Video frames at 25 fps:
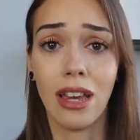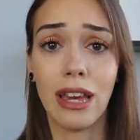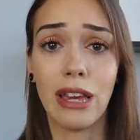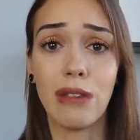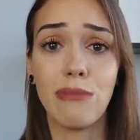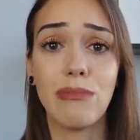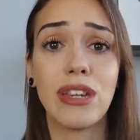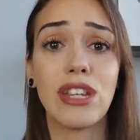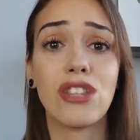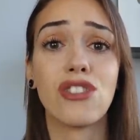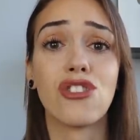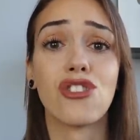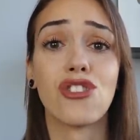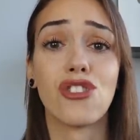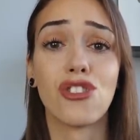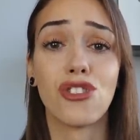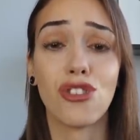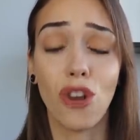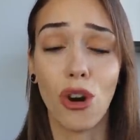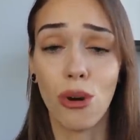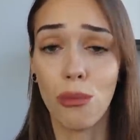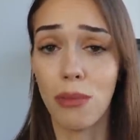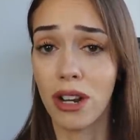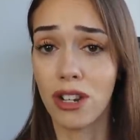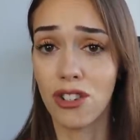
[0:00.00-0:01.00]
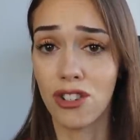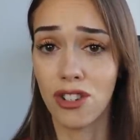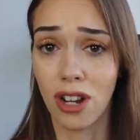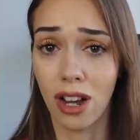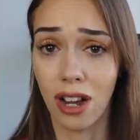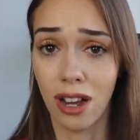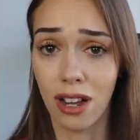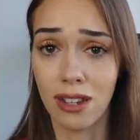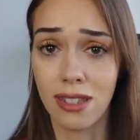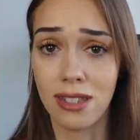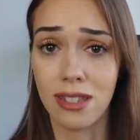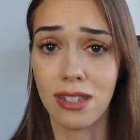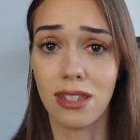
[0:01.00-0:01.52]
It means so much to
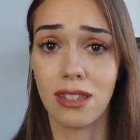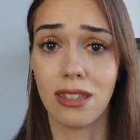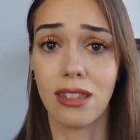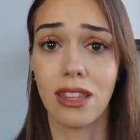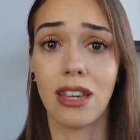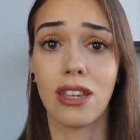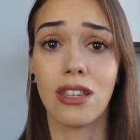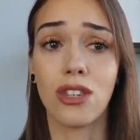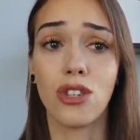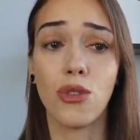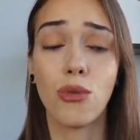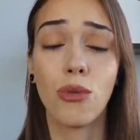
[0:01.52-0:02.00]
us that